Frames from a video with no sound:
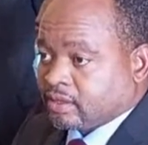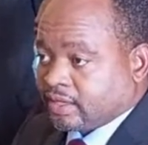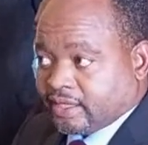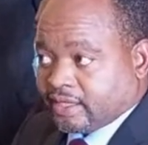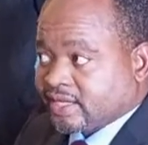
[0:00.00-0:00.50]

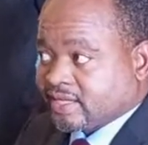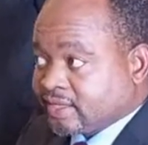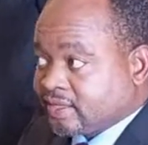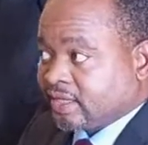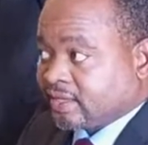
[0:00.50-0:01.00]
and as
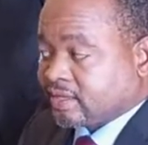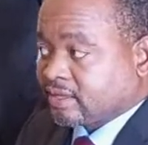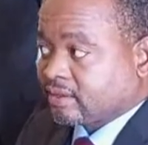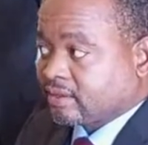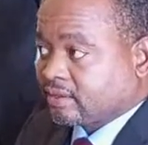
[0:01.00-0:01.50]
citizens,
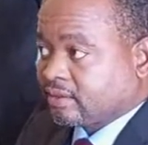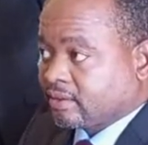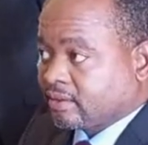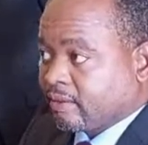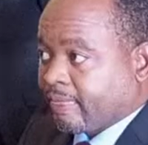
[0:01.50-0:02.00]

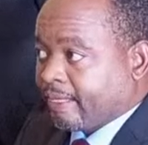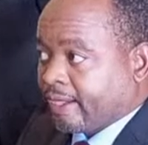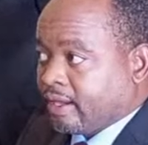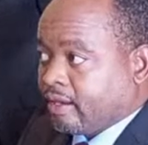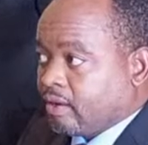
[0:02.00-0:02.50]

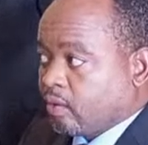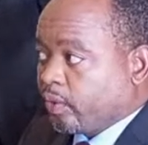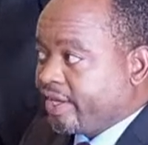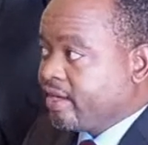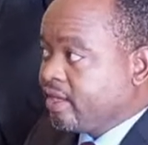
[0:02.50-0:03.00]
we
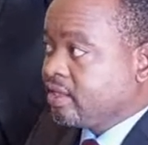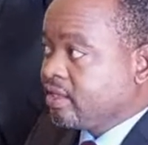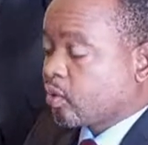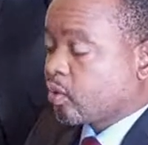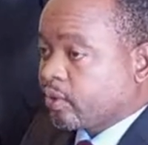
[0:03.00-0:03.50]
need to
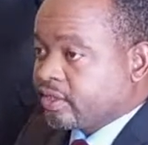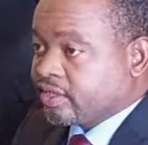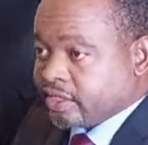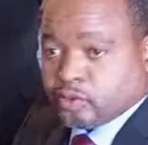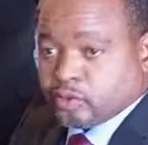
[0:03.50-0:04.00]

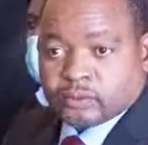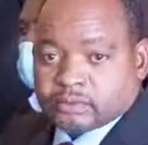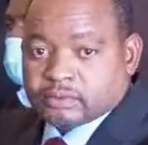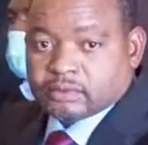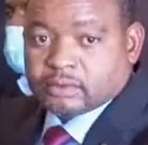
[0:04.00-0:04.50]
continue
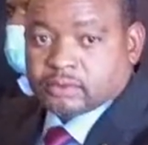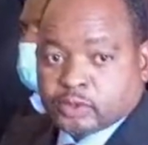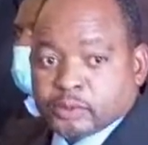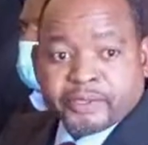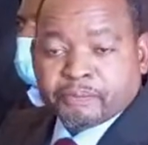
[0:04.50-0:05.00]
to
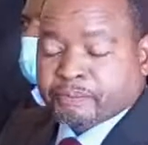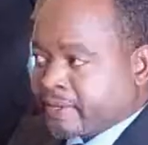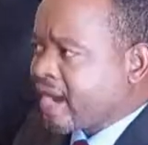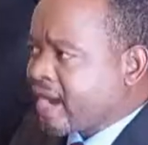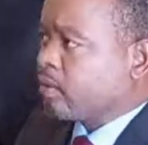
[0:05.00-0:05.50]
be
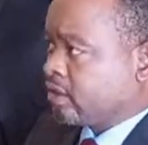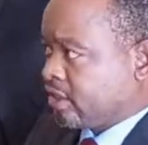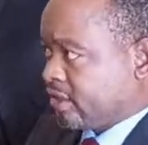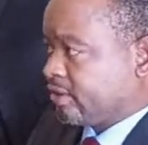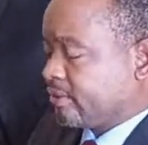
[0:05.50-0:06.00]
proud
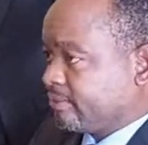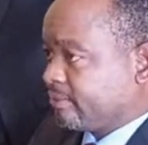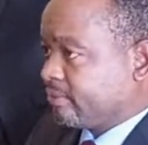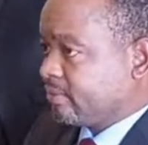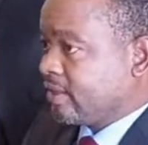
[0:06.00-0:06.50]

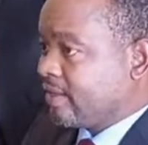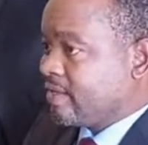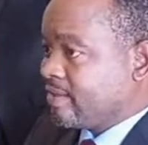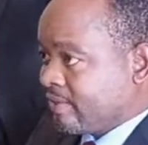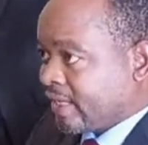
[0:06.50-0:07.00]

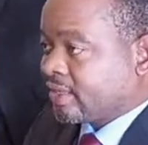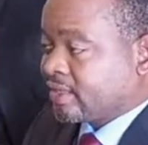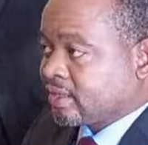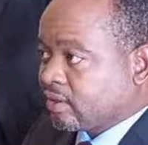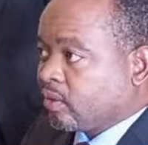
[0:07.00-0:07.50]
that
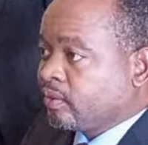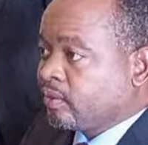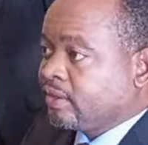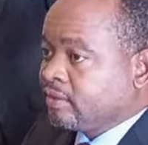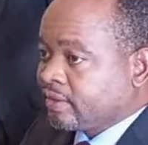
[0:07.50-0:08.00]
on
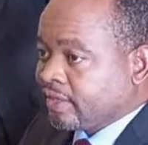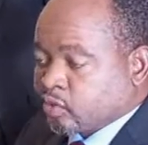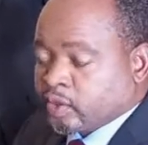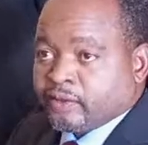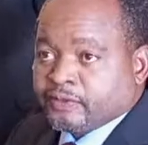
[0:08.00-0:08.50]
the
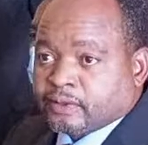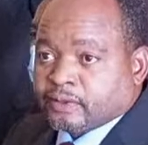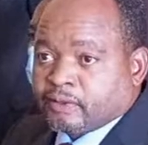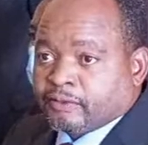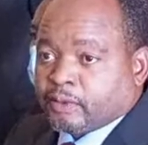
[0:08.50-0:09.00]
12th
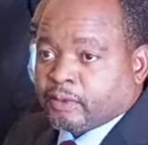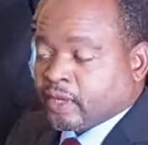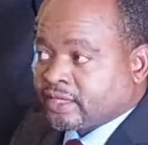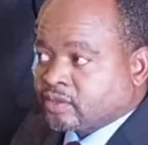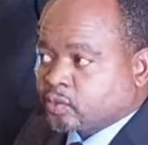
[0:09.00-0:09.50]
of
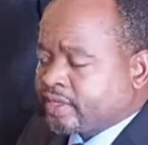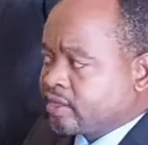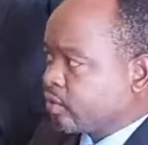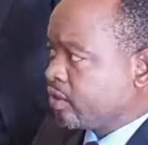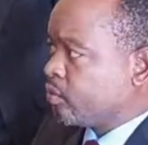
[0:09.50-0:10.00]
August
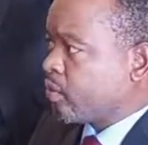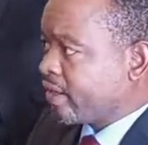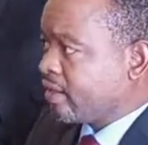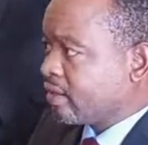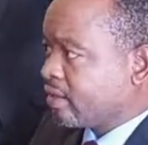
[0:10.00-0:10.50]
2021,
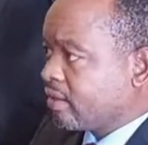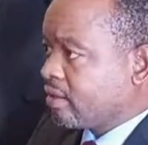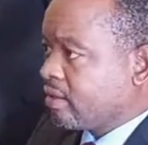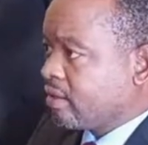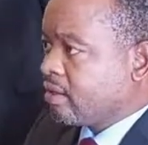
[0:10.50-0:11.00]

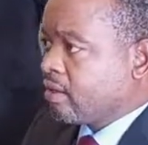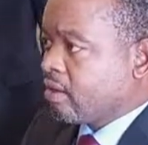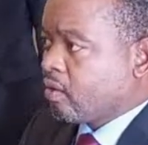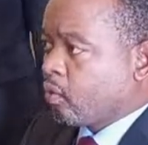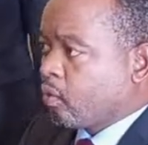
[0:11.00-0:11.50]

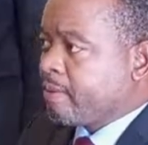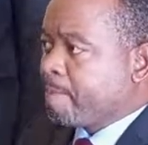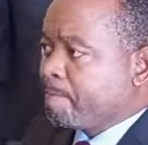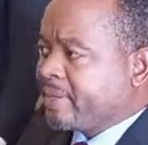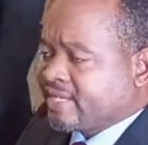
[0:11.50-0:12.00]
we
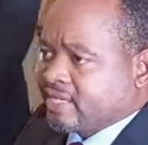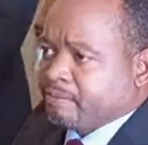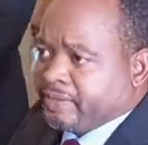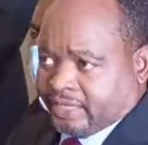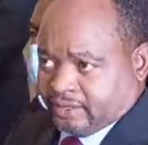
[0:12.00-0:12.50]

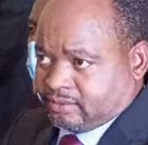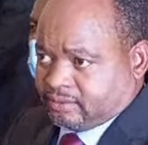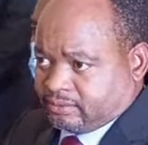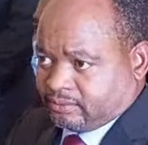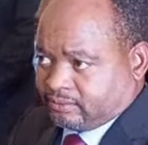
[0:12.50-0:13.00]
peaceably
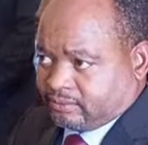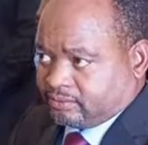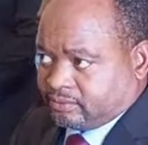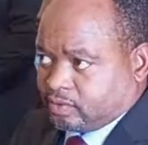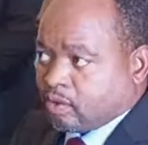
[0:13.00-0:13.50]

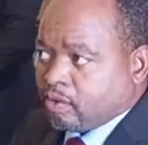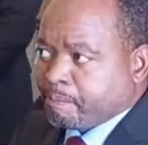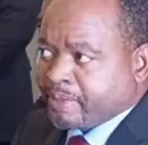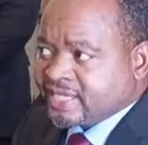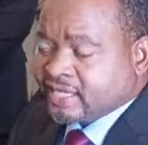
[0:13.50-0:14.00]
or
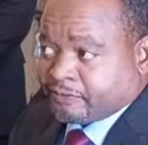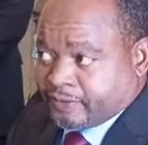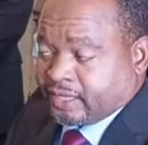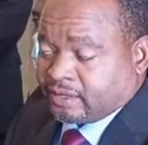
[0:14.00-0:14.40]
peacefully